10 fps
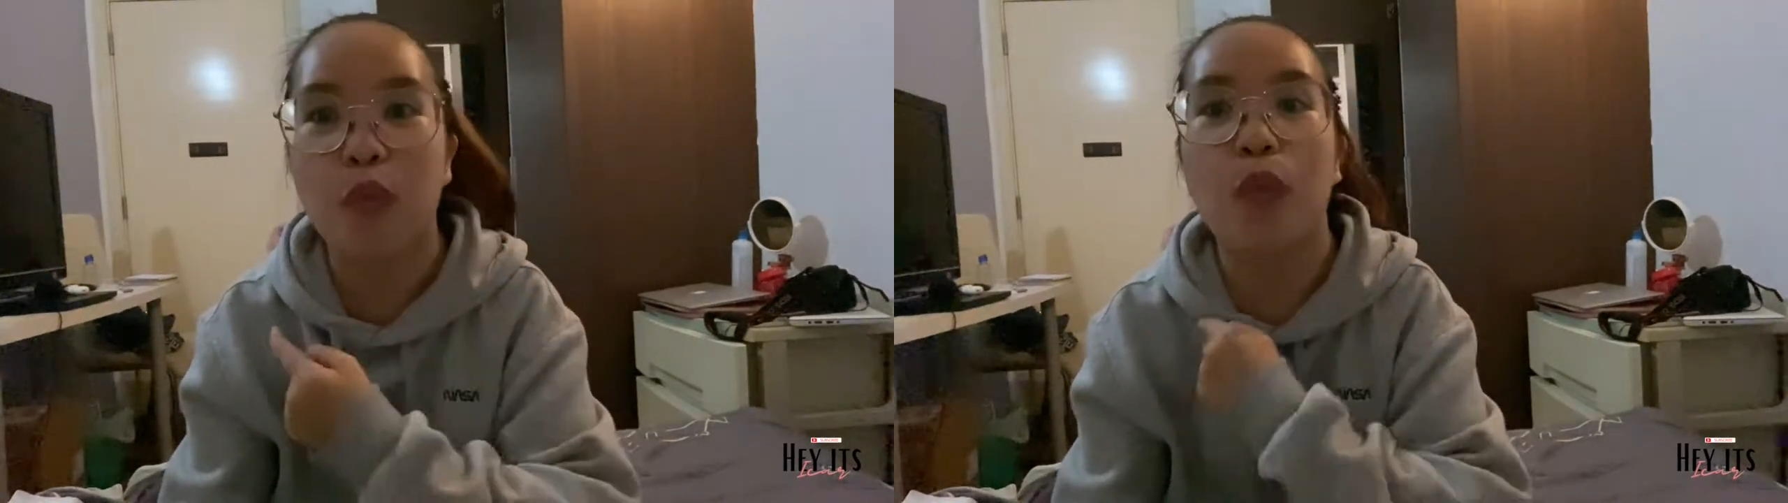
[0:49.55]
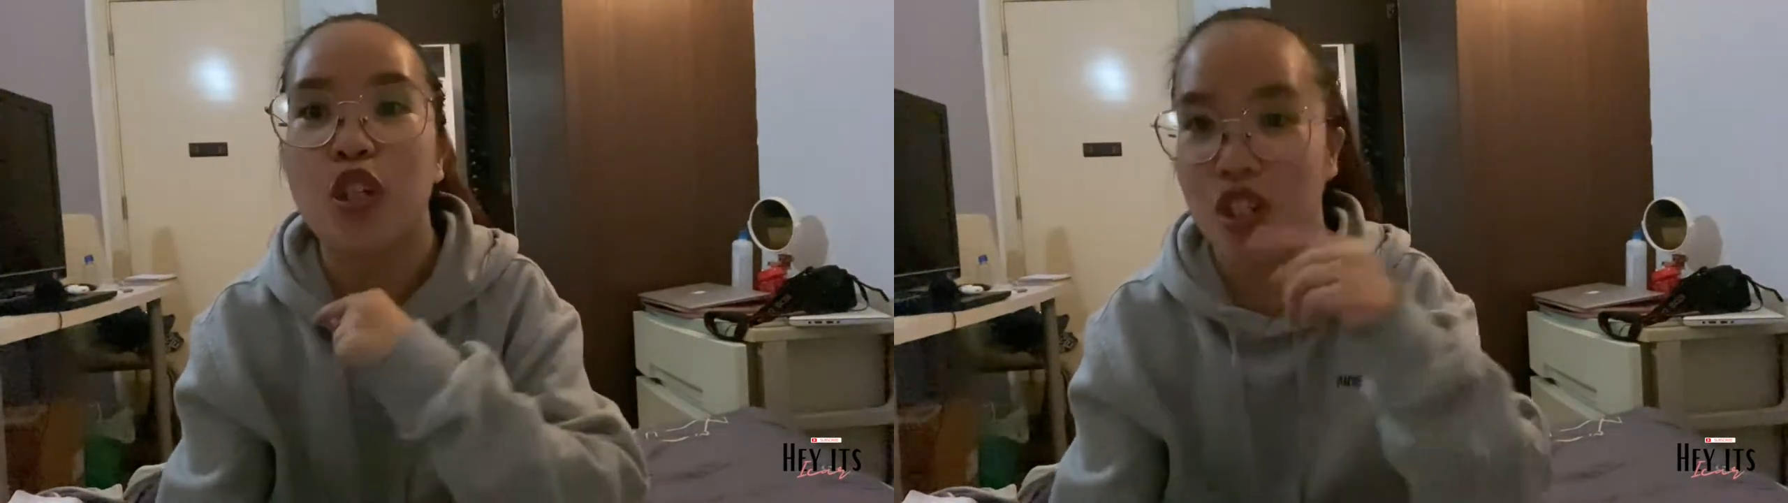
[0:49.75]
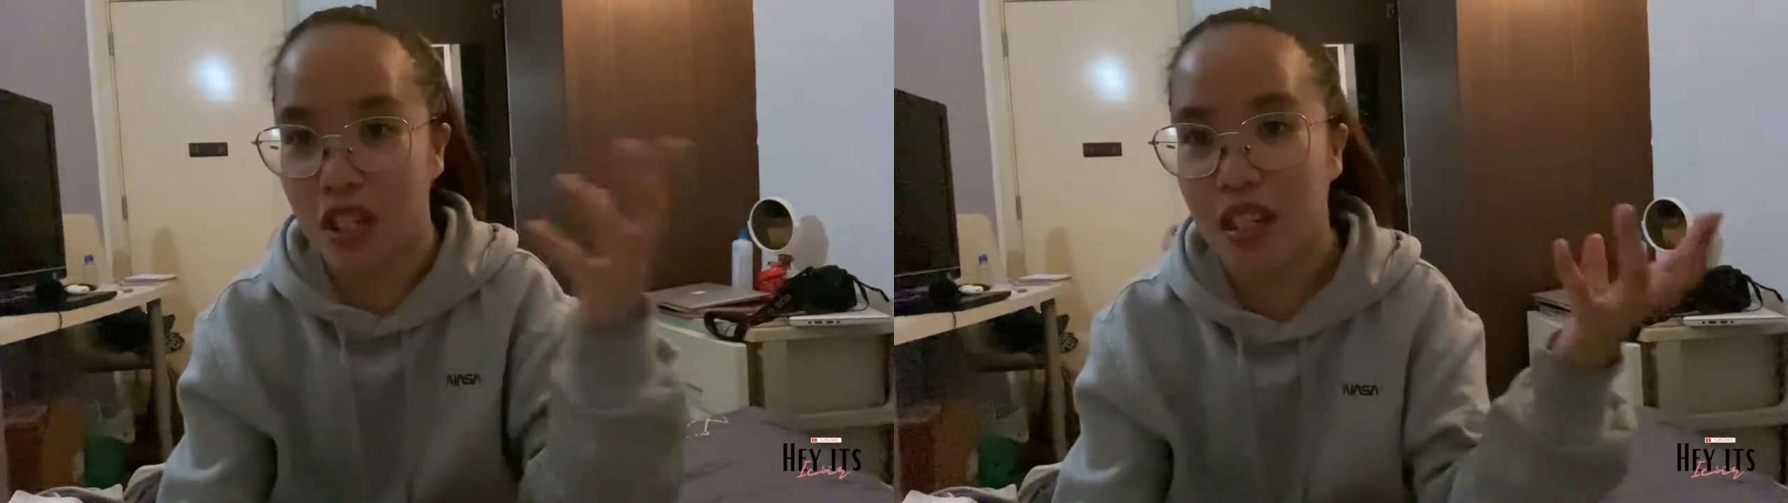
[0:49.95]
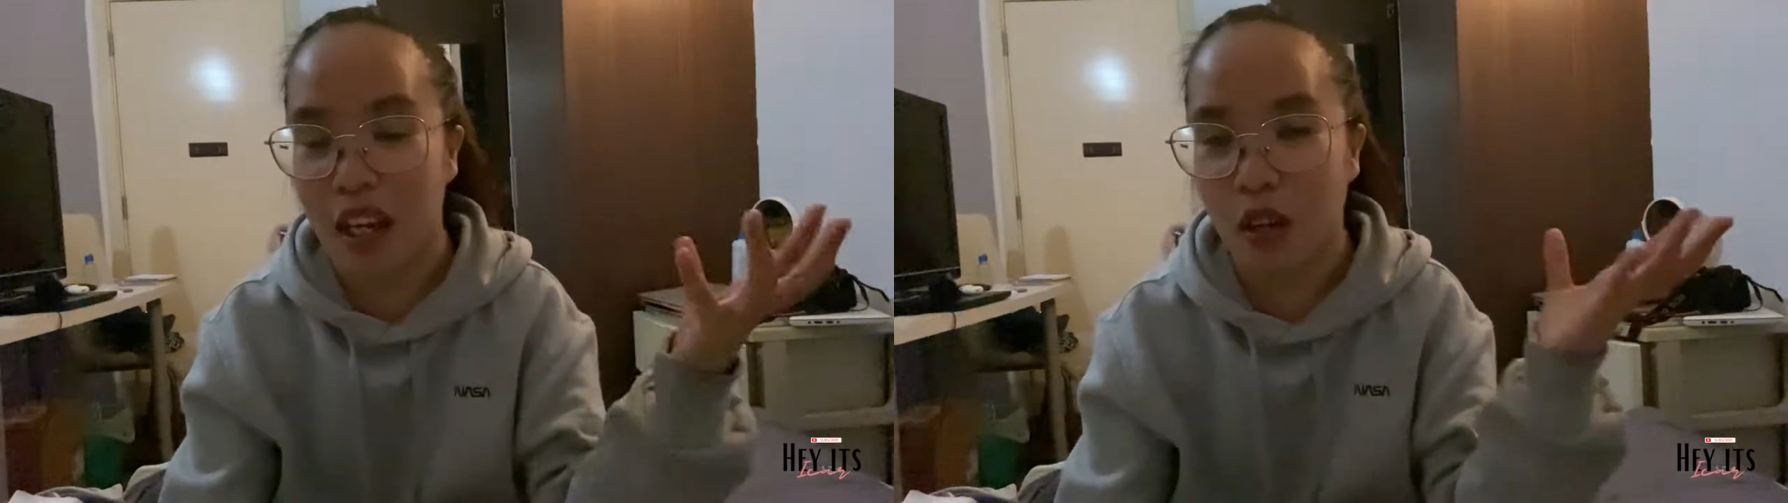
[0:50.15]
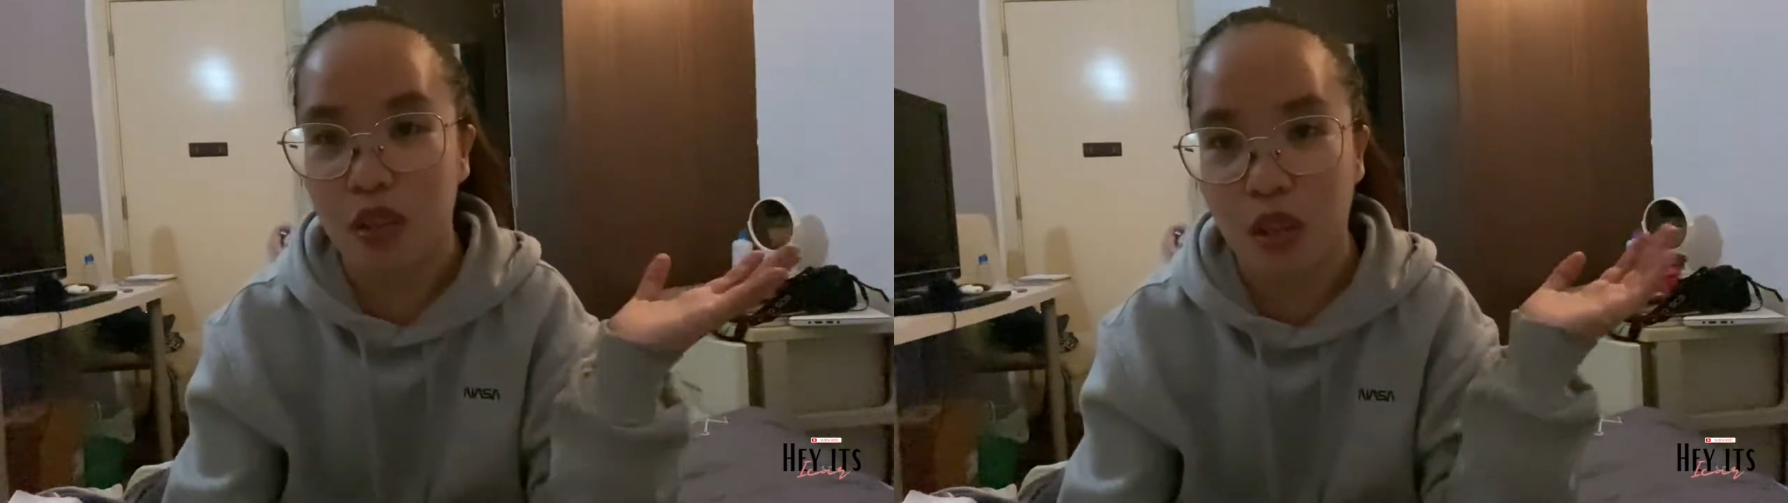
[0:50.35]
which is, I
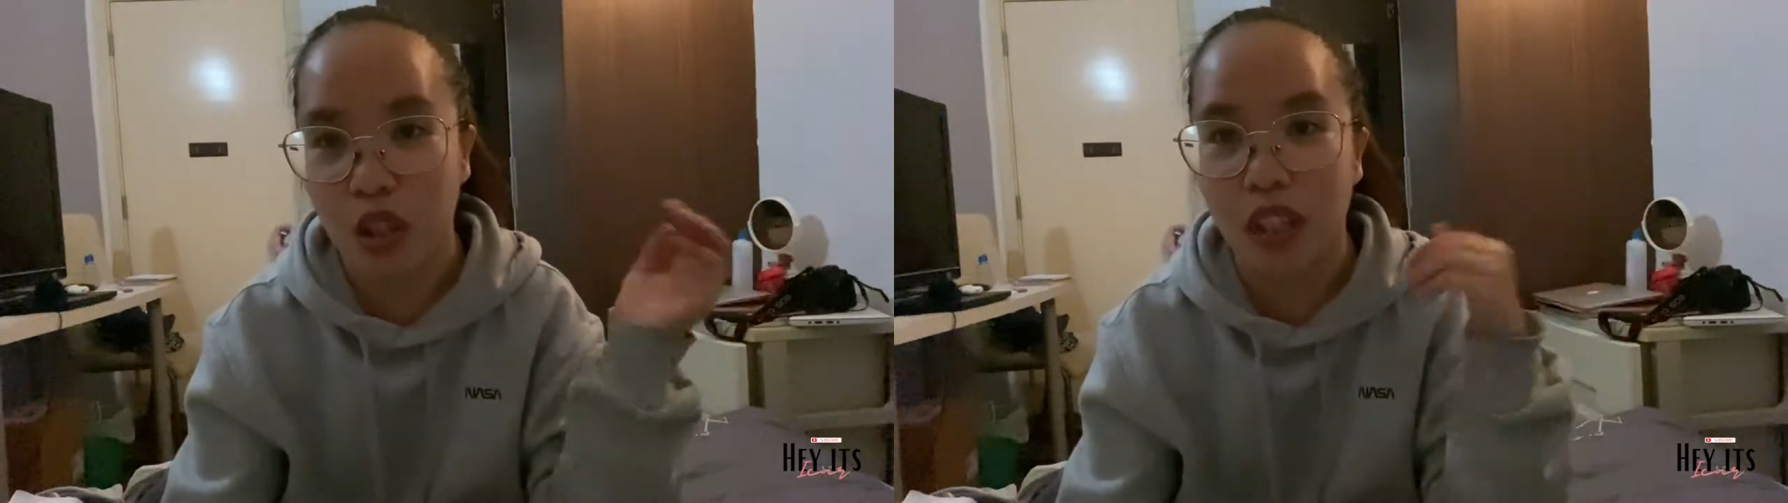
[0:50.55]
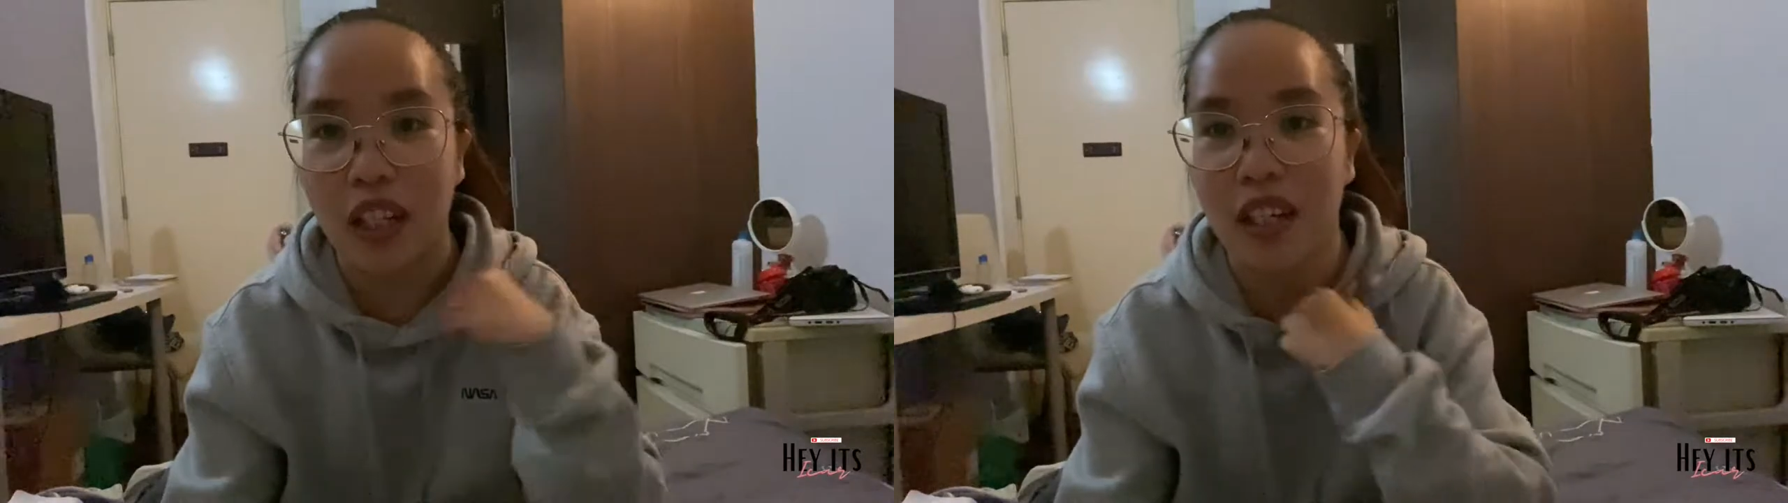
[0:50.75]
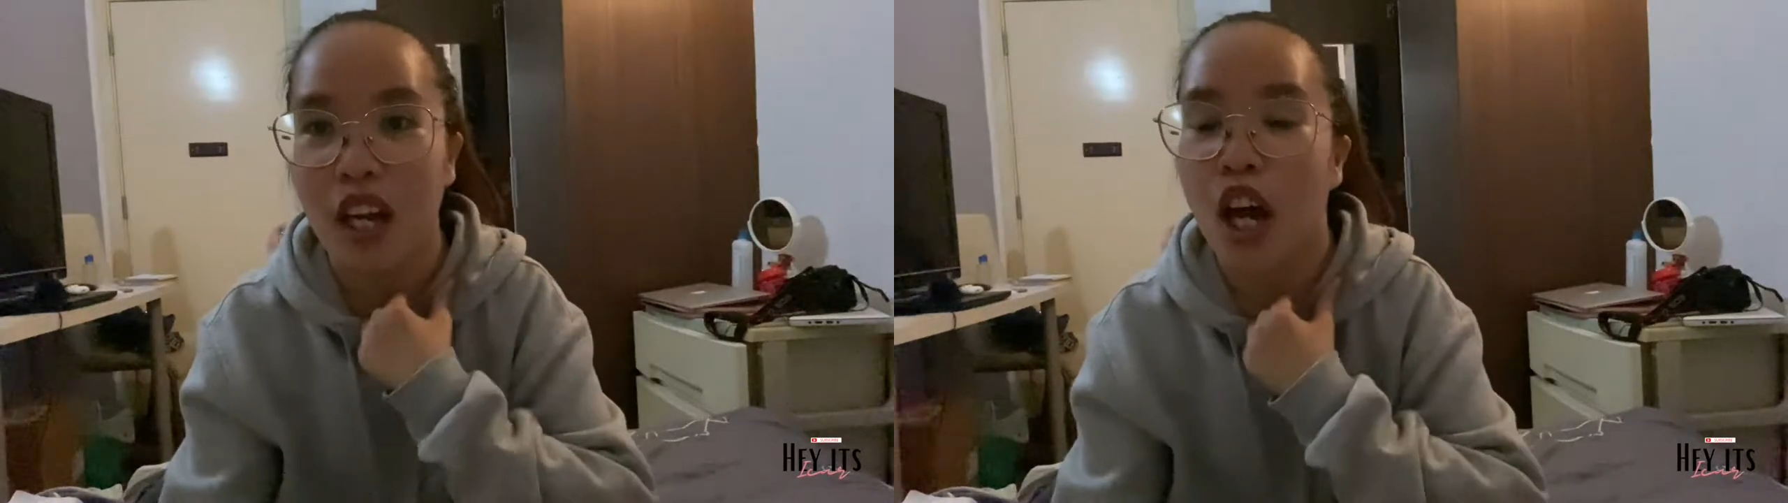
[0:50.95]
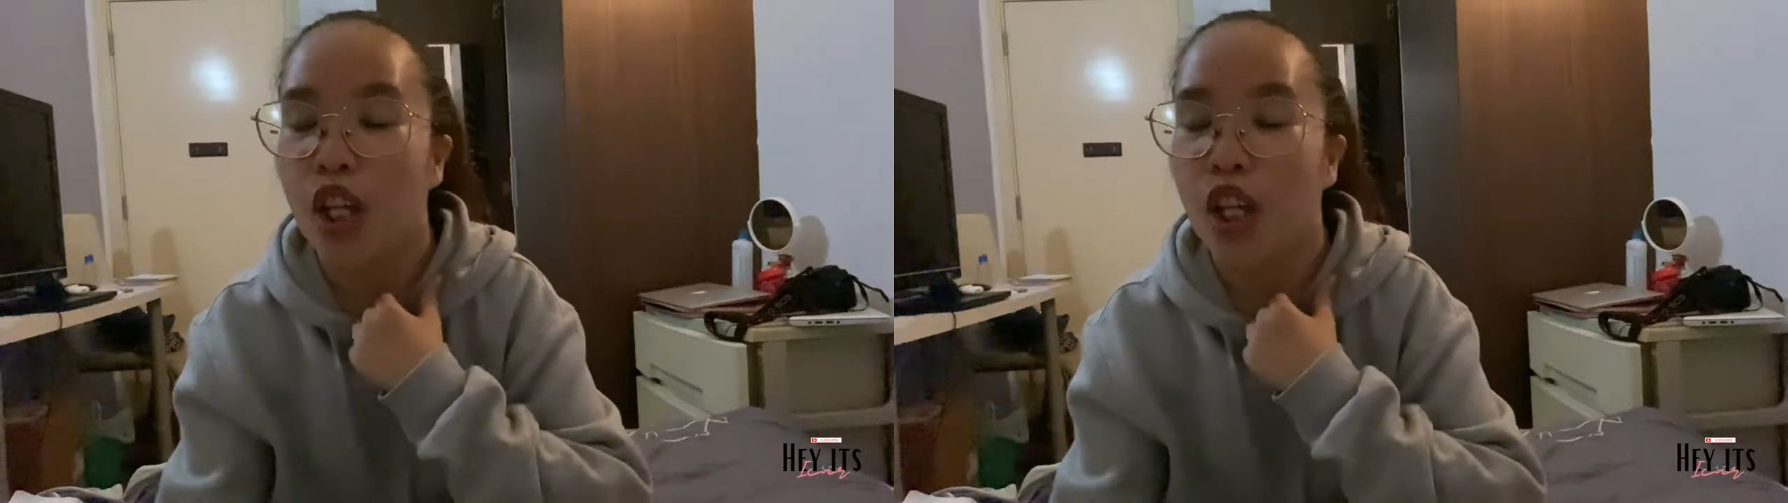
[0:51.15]
also call it